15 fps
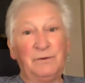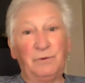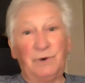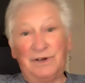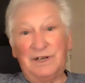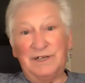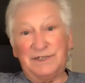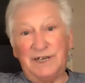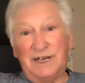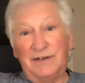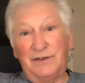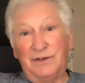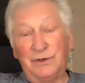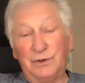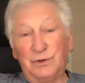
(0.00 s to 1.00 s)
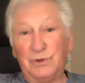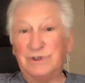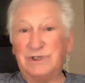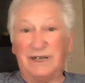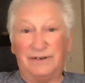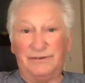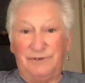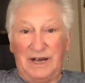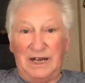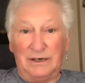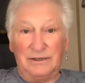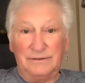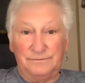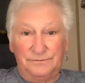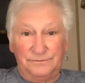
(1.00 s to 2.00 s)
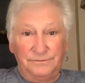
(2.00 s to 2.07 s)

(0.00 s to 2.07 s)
where they say the guru is like a fire.